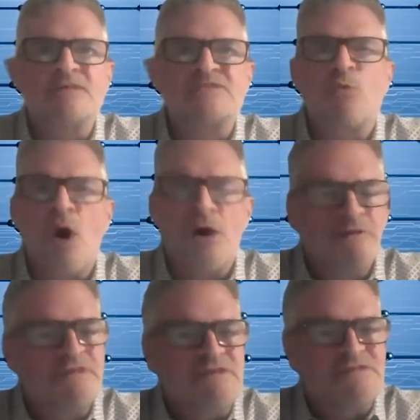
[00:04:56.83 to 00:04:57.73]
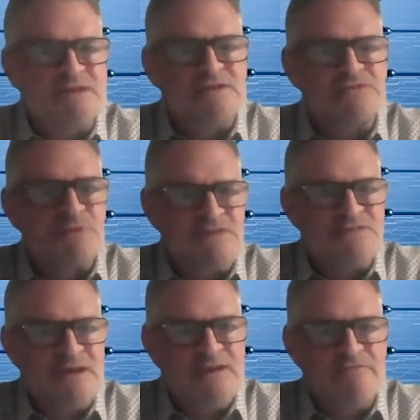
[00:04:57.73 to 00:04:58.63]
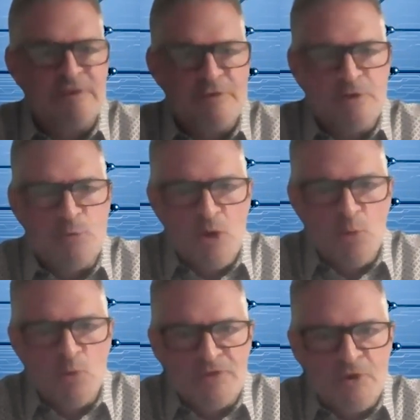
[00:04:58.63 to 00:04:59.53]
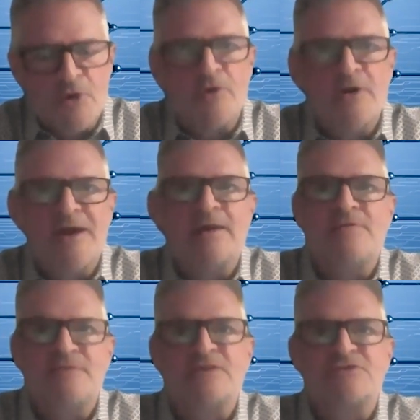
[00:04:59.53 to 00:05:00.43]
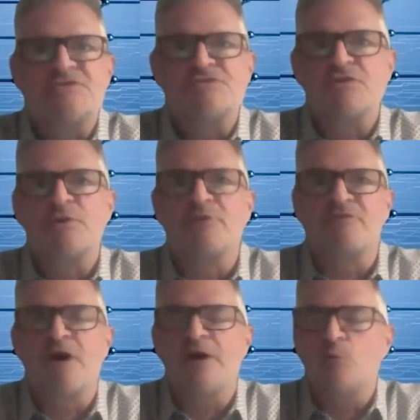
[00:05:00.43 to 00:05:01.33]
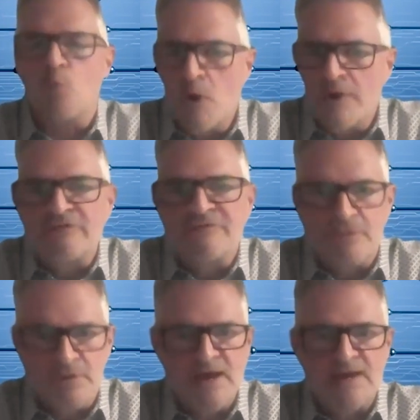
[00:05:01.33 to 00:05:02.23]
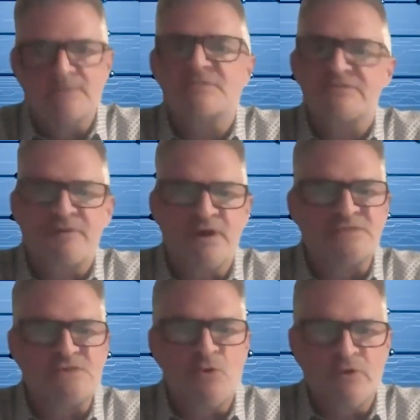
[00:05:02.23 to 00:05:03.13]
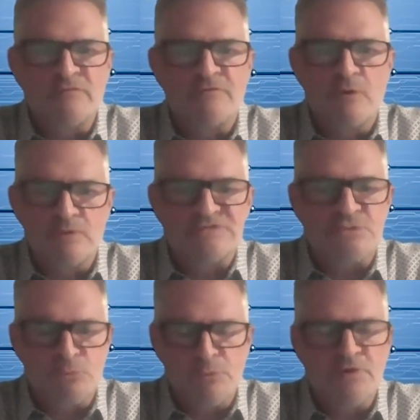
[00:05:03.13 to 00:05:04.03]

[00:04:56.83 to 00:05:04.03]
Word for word: So all of these things resonated very well with her, and I think she's going to provide wonderful guidance for us going forward. So we're